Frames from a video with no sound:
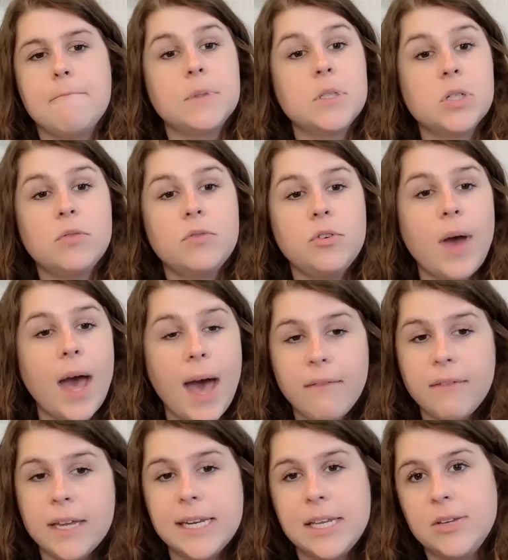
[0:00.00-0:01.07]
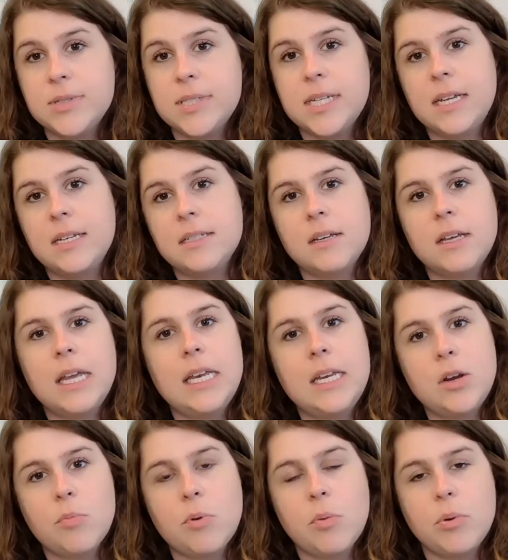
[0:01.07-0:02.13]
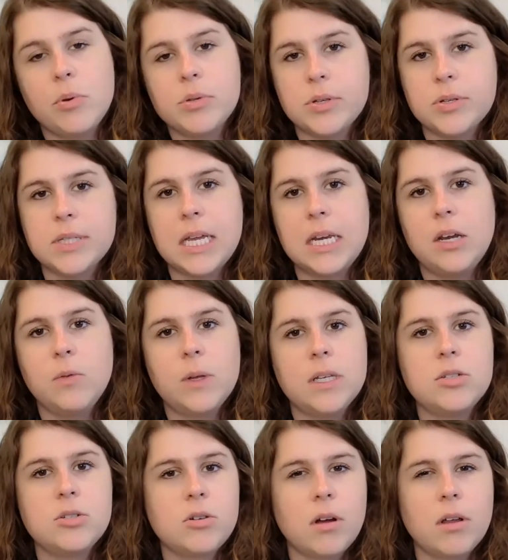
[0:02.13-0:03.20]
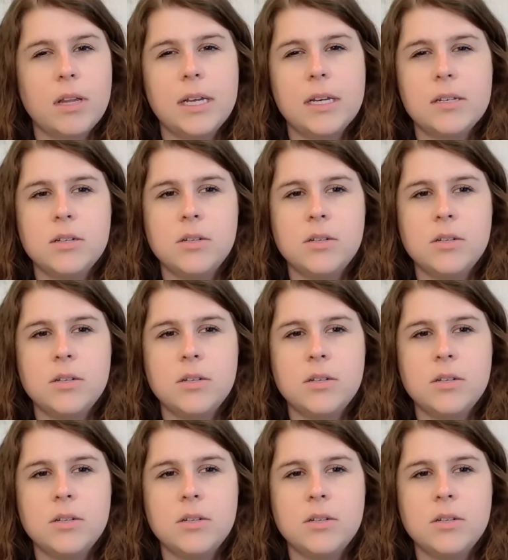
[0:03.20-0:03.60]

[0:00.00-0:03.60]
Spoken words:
So if you haven't used it in your proposals and you're really struggling